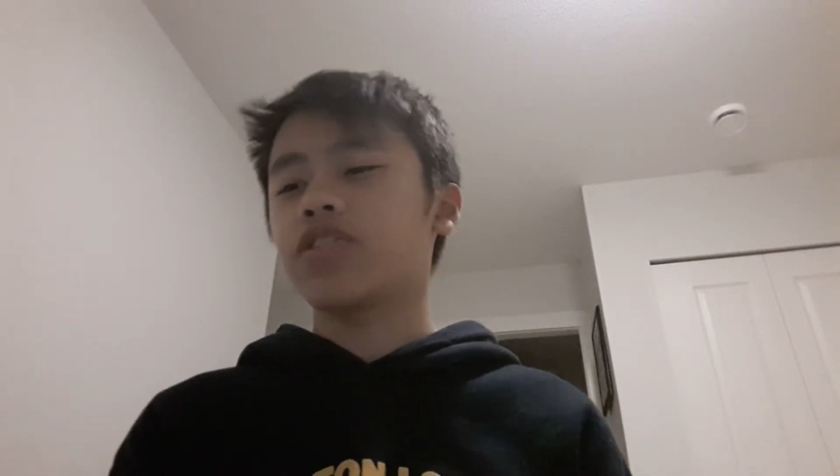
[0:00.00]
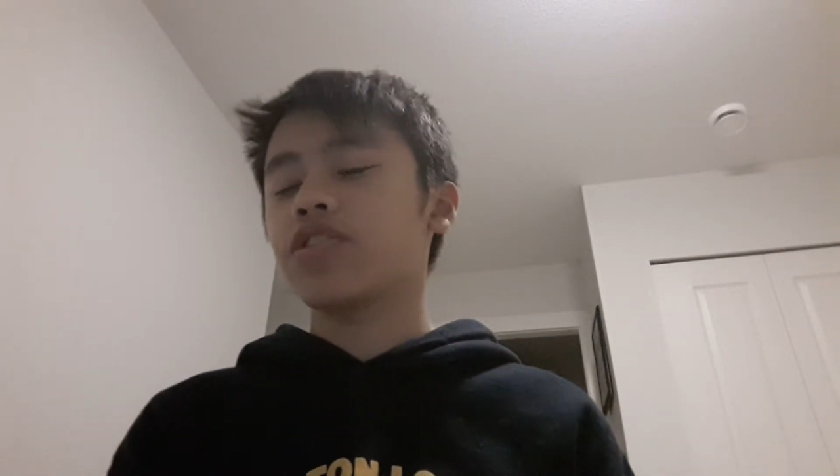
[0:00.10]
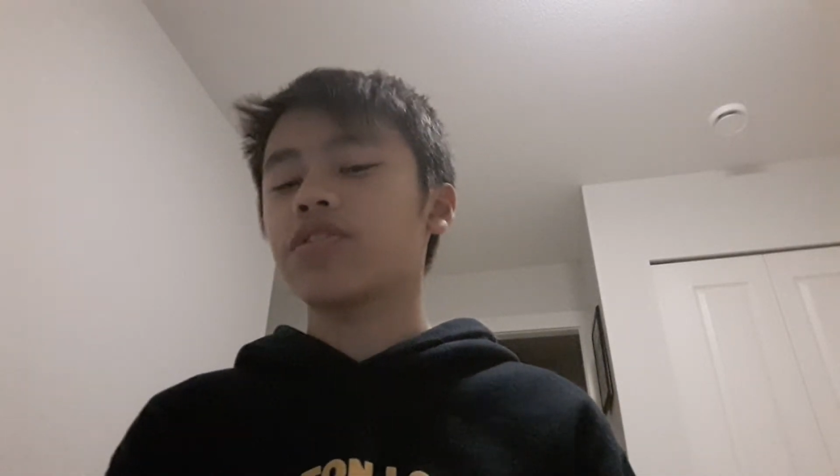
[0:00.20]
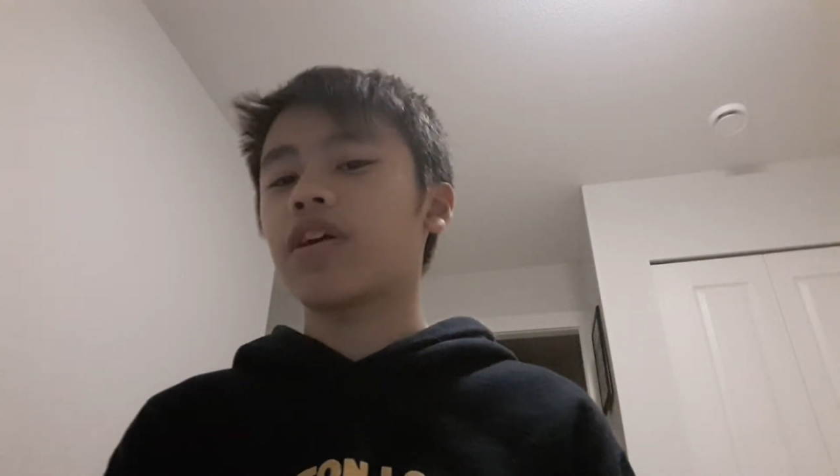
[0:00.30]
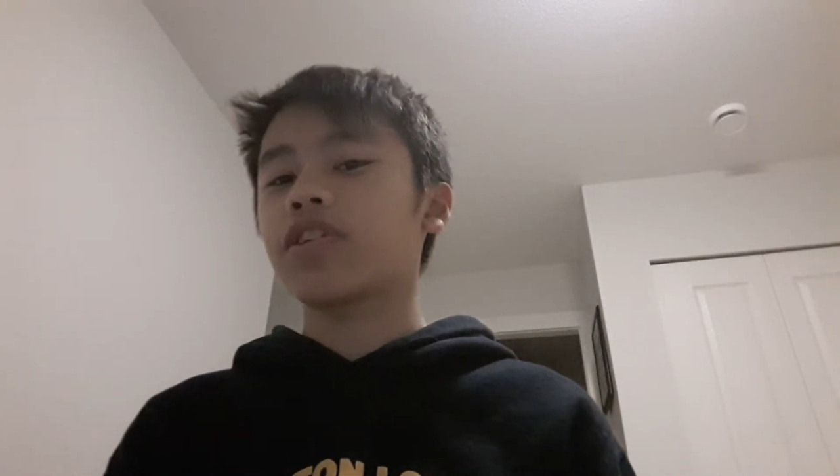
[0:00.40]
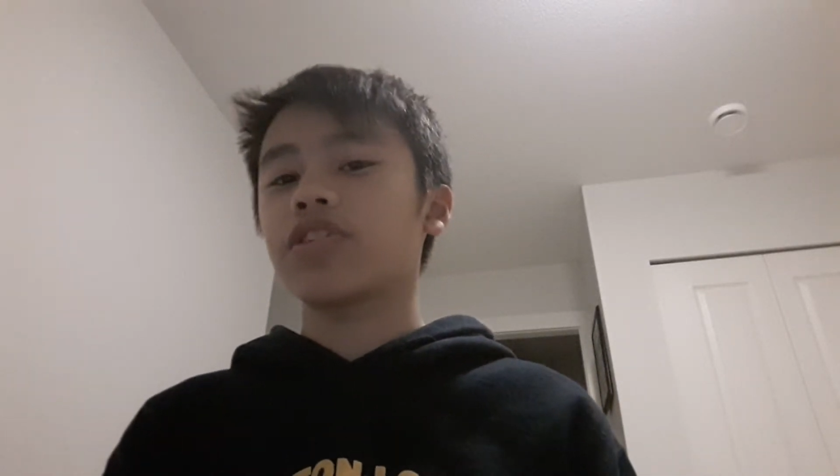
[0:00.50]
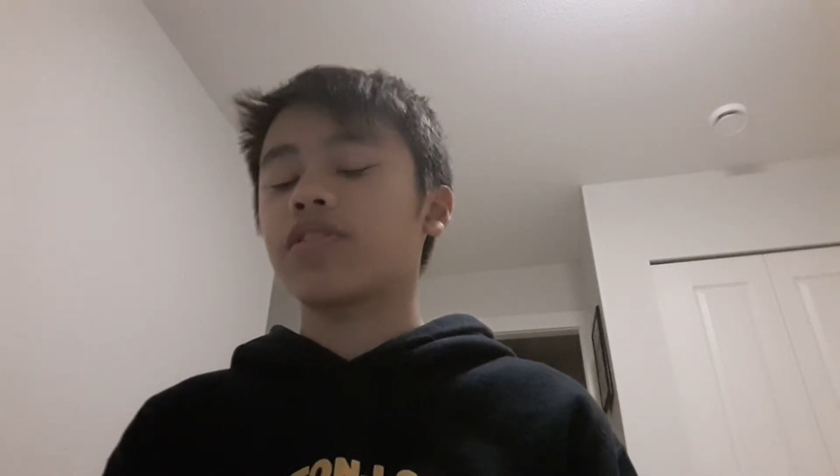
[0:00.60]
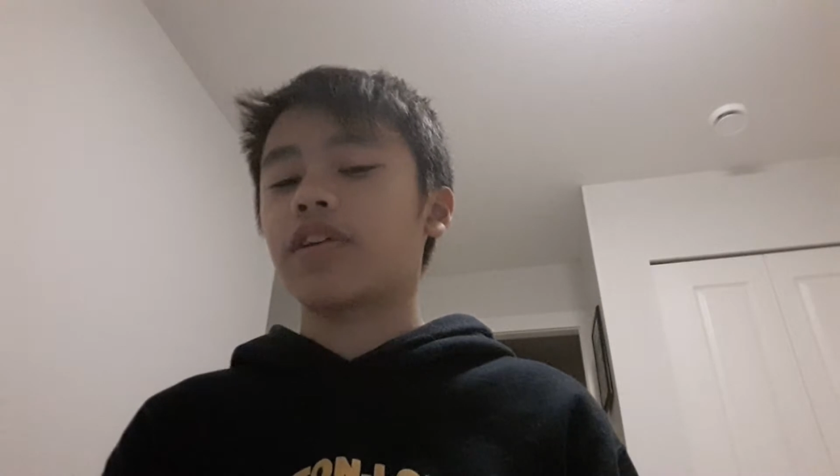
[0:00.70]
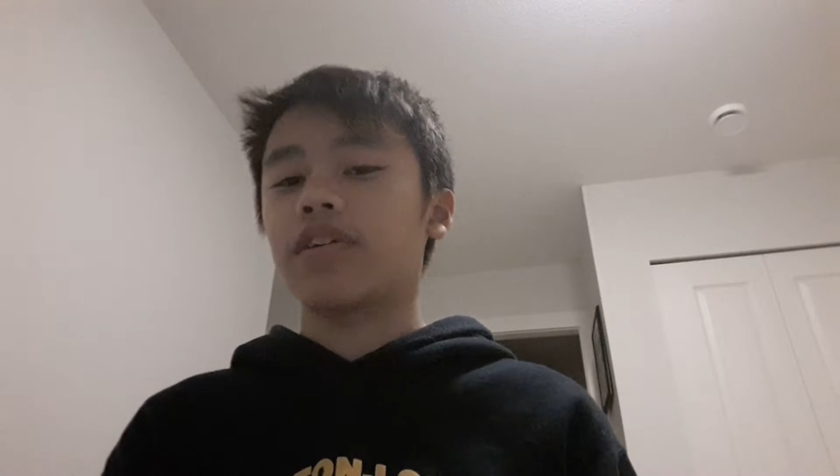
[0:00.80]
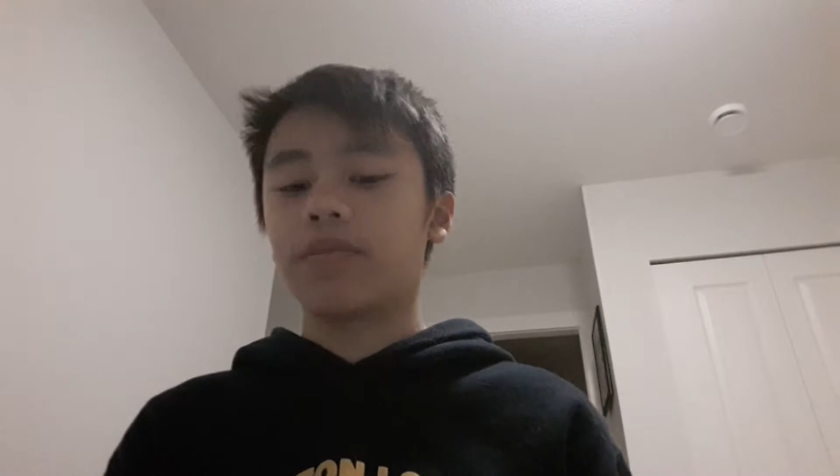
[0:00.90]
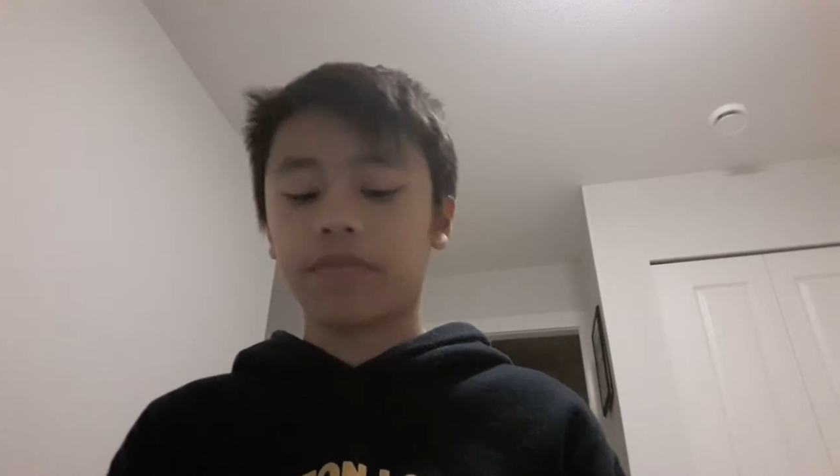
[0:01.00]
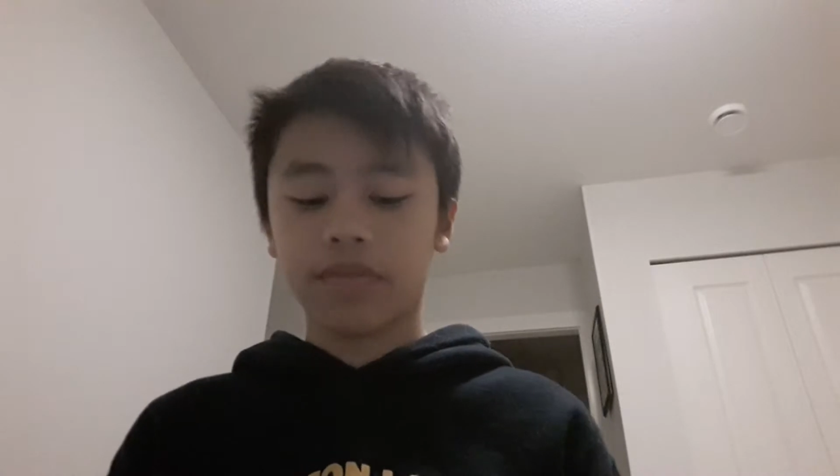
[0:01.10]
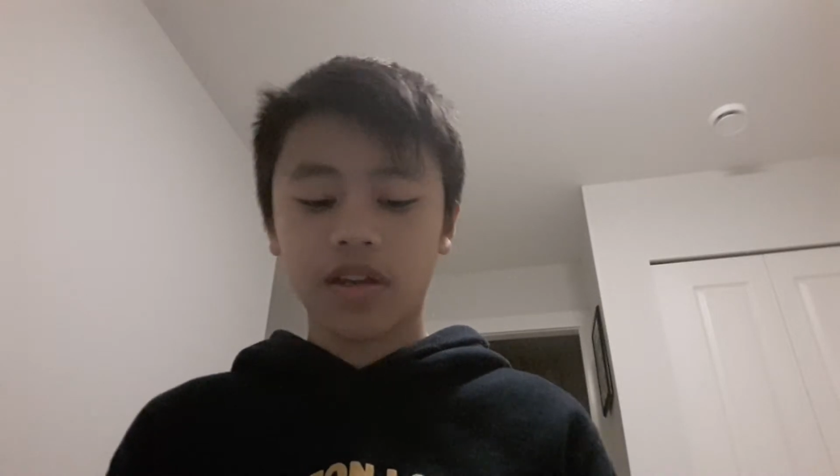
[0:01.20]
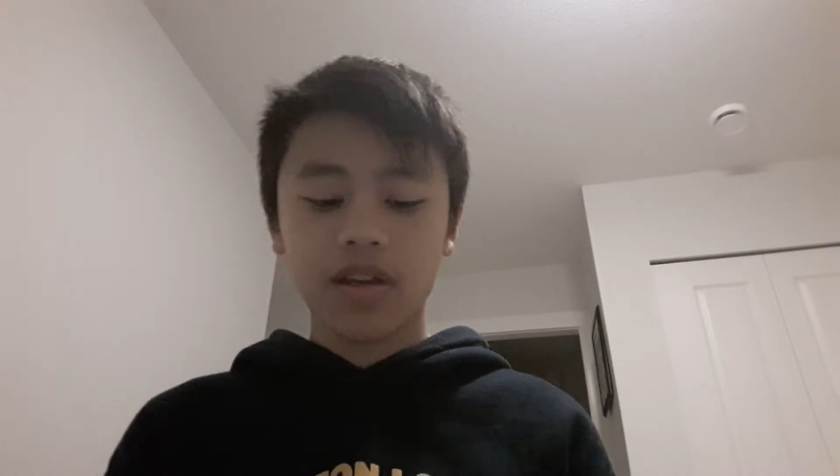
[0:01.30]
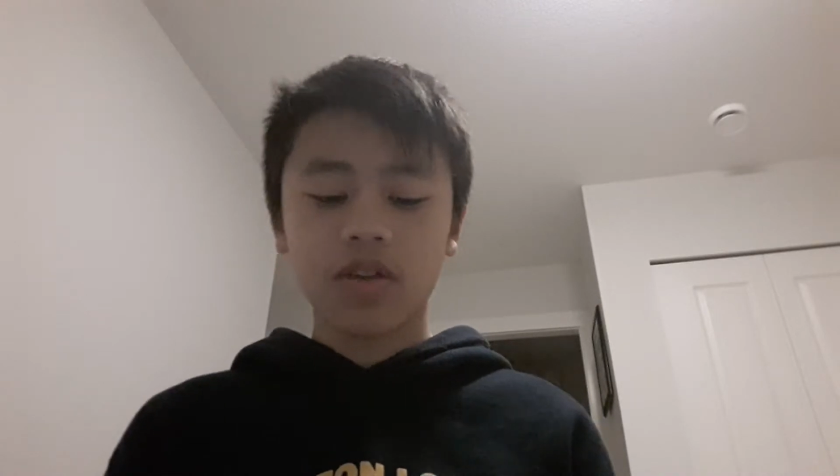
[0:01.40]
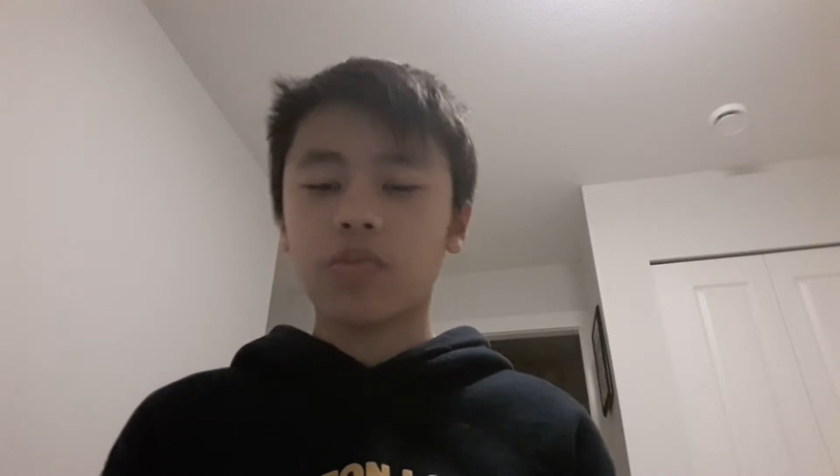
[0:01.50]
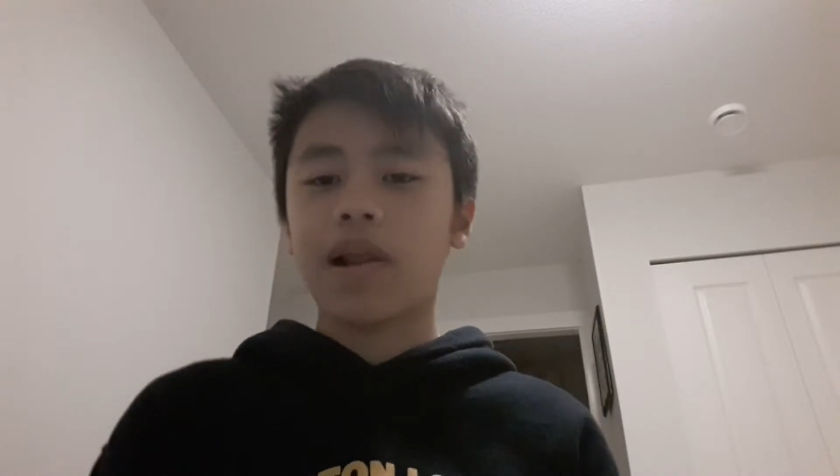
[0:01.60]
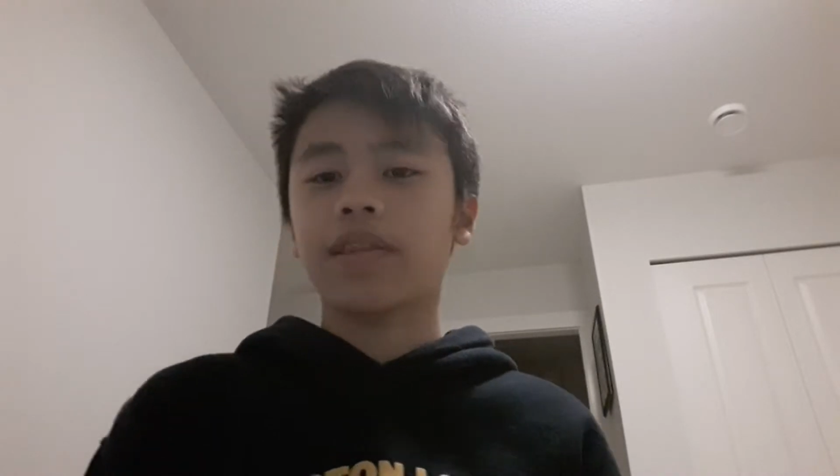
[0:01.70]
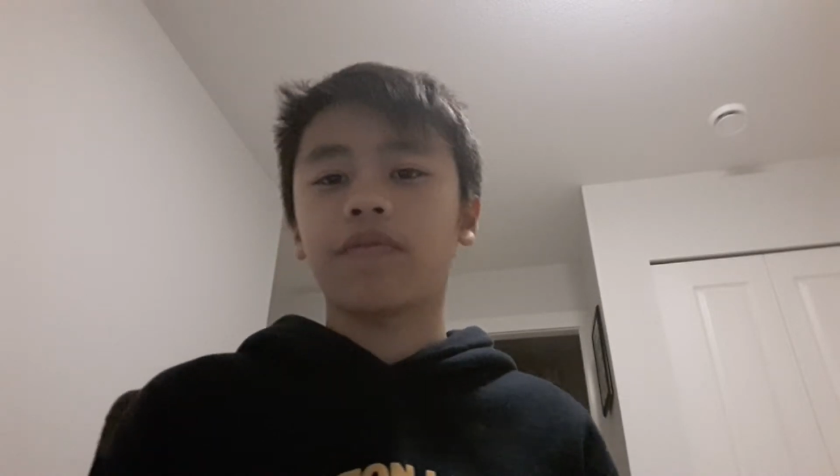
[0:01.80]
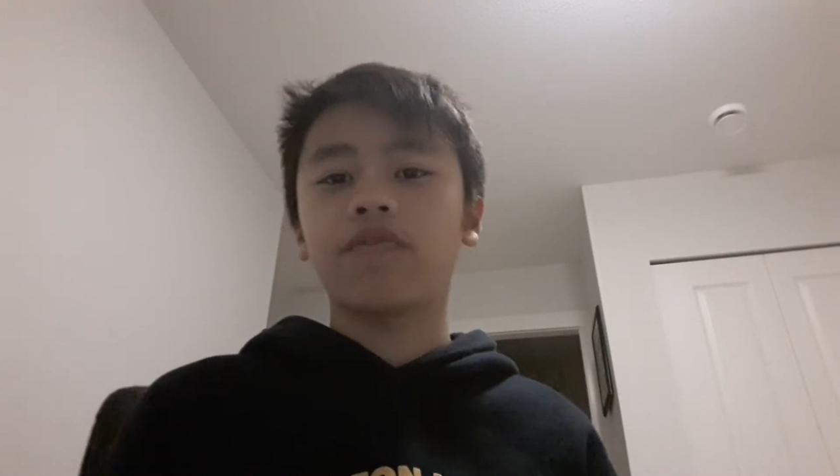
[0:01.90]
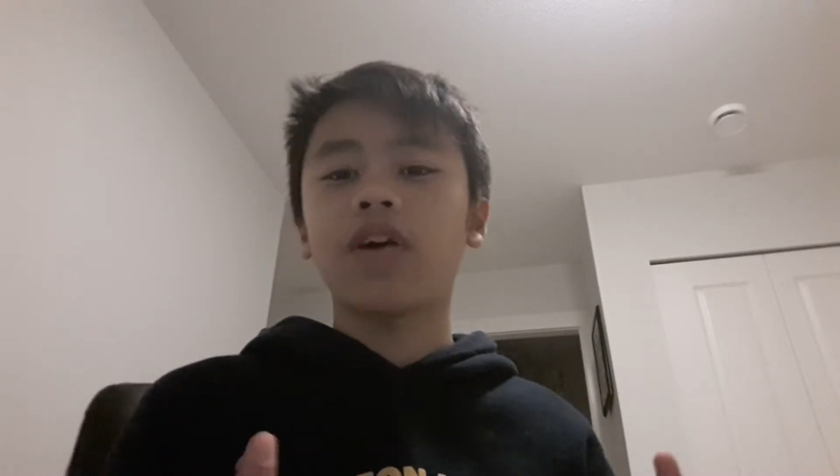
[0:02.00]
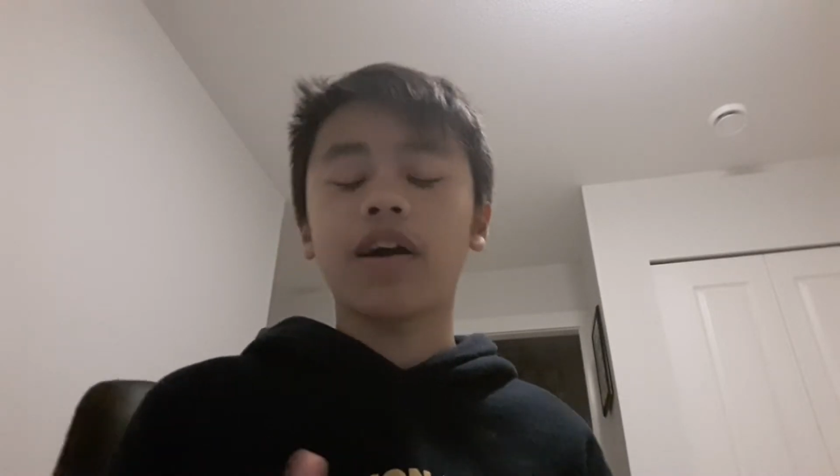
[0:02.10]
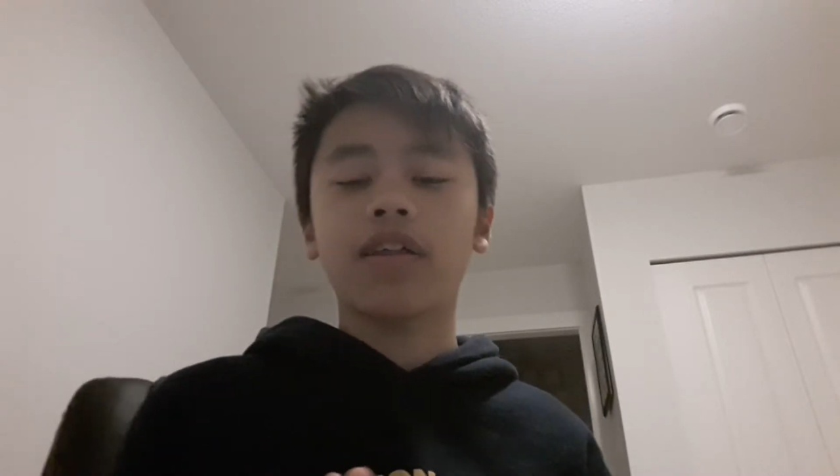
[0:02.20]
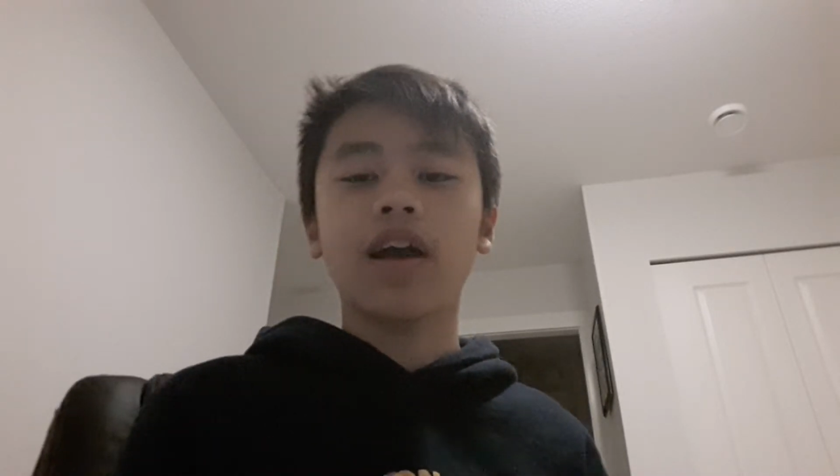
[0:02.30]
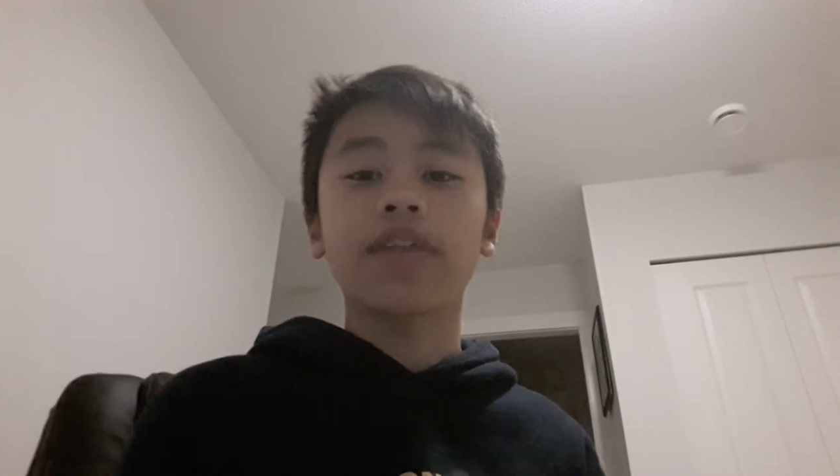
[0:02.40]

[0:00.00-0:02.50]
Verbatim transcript: it's just not just like a random thought.